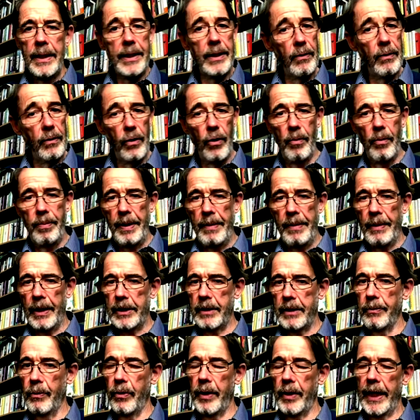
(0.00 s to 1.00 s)
You'll all be
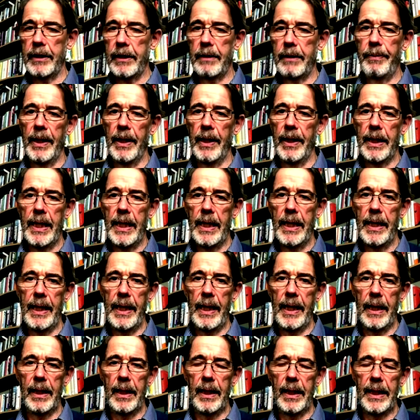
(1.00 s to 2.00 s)
much more expert
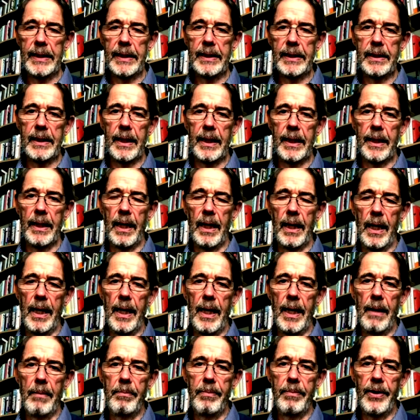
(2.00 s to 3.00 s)
in this than
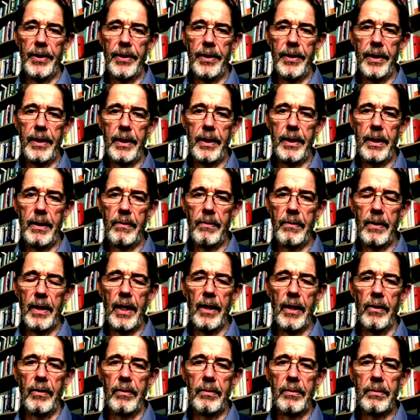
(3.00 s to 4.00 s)
I am, but you
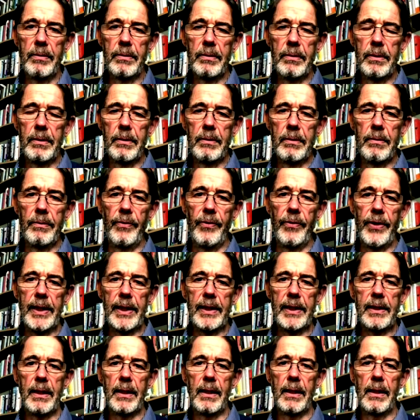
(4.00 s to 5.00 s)
know
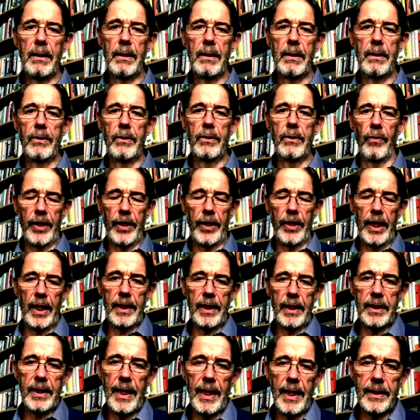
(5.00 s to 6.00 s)
that Northern
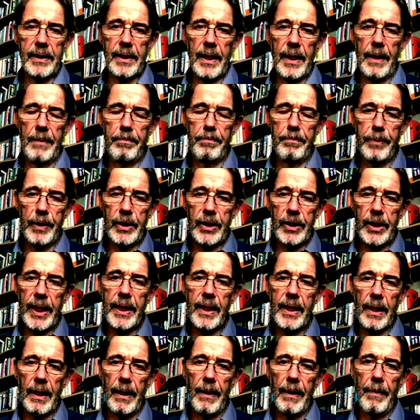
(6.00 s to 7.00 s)
Ireland has a
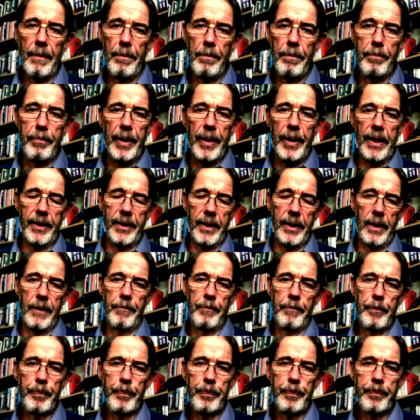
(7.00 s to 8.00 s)
particular burden
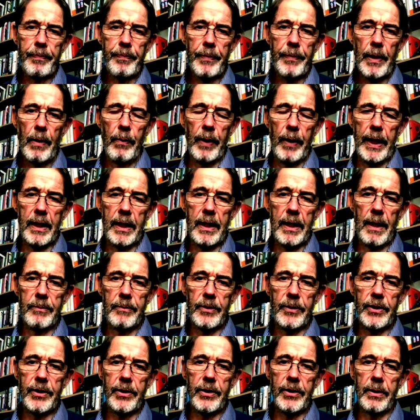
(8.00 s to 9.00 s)
when it
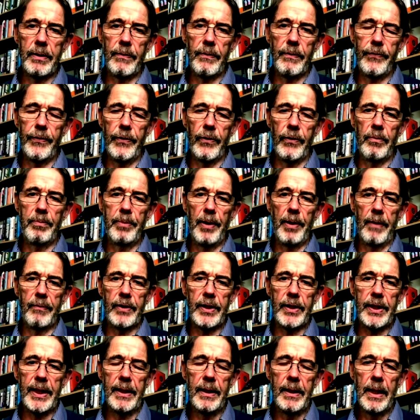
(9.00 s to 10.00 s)
comes to fuel
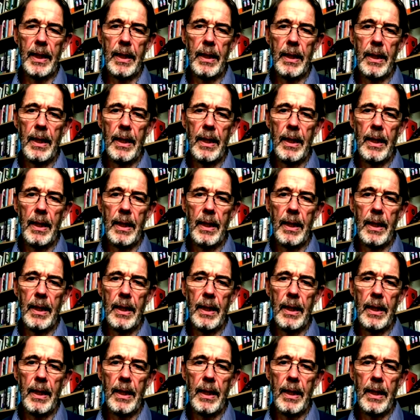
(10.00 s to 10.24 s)
poverty.